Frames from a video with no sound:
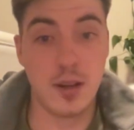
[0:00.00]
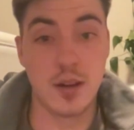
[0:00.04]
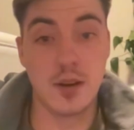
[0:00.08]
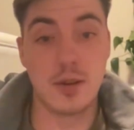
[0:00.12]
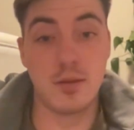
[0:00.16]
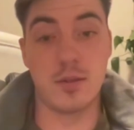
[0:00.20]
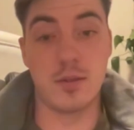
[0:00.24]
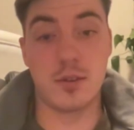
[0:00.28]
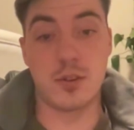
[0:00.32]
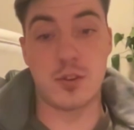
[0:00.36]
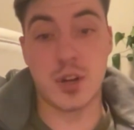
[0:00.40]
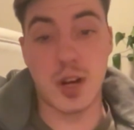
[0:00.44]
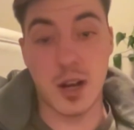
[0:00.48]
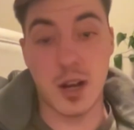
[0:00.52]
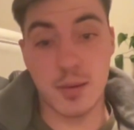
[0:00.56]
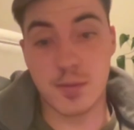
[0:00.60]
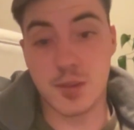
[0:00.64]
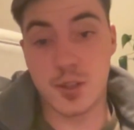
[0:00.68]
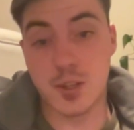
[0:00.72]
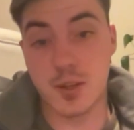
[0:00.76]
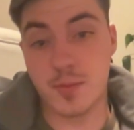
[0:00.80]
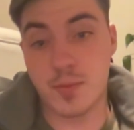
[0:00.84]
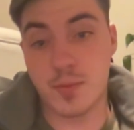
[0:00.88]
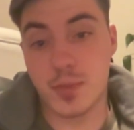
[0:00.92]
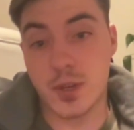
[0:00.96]
With drop
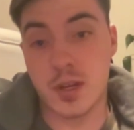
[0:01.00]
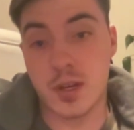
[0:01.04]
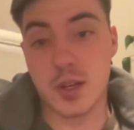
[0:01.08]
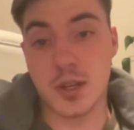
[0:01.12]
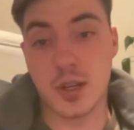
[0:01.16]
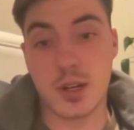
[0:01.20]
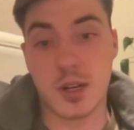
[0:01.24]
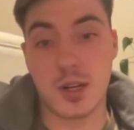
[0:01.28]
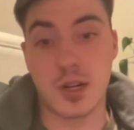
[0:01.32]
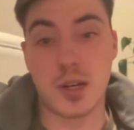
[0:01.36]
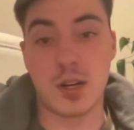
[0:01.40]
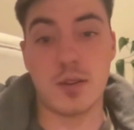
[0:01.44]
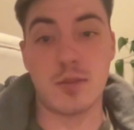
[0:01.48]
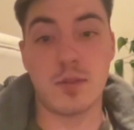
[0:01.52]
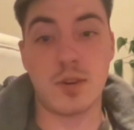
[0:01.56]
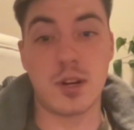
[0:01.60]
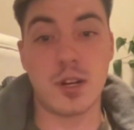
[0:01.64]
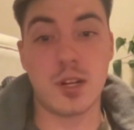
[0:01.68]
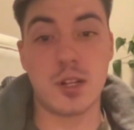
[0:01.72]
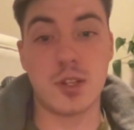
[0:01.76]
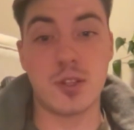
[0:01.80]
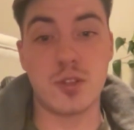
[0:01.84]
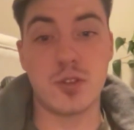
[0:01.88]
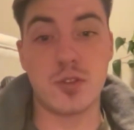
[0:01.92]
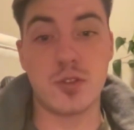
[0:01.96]
shipping, you're going to run
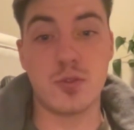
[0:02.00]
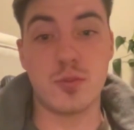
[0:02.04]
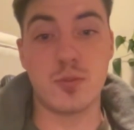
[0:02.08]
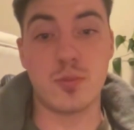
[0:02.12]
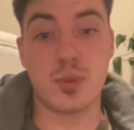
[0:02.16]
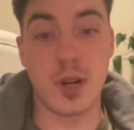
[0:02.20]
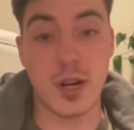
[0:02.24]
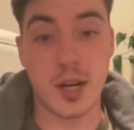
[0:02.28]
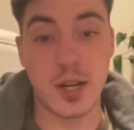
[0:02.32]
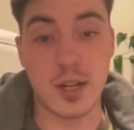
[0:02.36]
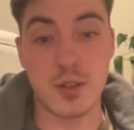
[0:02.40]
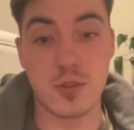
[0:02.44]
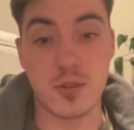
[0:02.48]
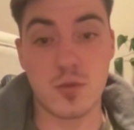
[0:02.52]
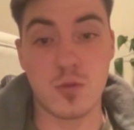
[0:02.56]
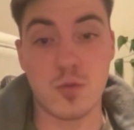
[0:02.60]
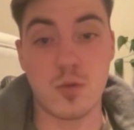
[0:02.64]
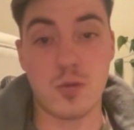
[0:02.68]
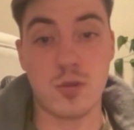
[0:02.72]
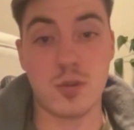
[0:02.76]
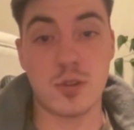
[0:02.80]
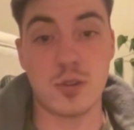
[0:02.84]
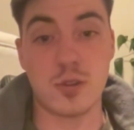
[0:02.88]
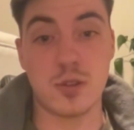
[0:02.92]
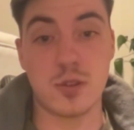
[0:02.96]
into price
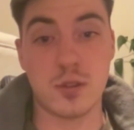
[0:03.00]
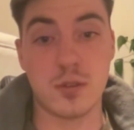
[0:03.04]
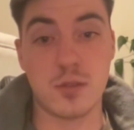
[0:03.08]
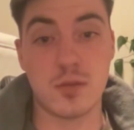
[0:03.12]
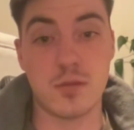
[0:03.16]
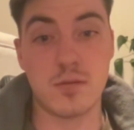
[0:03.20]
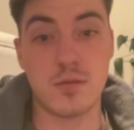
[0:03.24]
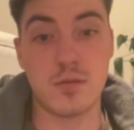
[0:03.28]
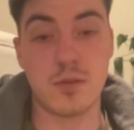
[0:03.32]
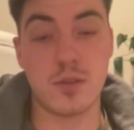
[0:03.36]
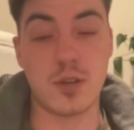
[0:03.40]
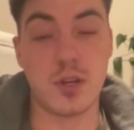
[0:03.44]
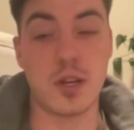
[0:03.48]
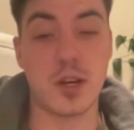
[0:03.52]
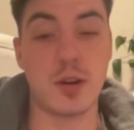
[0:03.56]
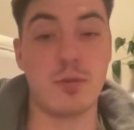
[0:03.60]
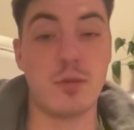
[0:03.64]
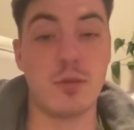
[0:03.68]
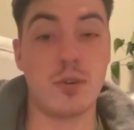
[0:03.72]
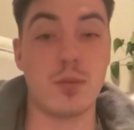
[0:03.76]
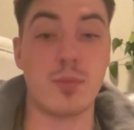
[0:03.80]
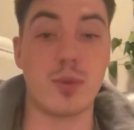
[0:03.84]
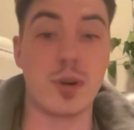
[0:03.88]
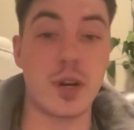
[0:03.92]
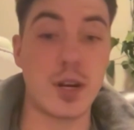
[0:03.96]
wars. Okay, what
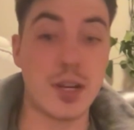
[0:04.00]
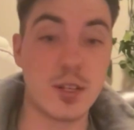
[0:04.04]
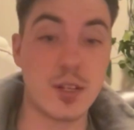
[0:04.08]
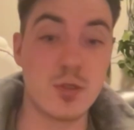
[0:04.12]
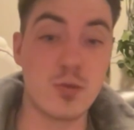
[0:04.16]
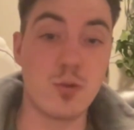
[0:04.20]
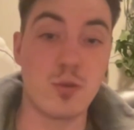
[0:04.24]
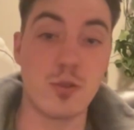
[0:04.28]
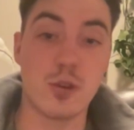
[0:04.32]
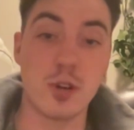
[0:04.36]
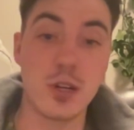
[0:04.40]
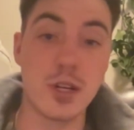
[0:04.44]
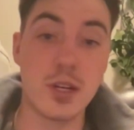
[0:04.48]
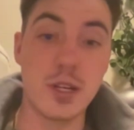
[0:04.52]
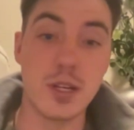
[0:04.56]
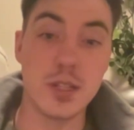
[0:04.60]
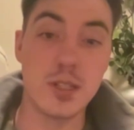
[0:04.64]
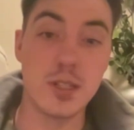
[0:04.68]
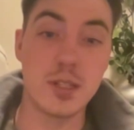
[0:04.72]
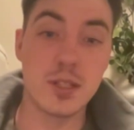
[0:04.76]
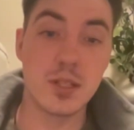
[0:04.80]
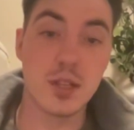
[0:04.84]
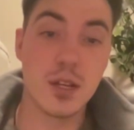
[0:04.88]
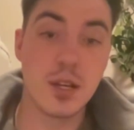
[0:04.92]
a price war is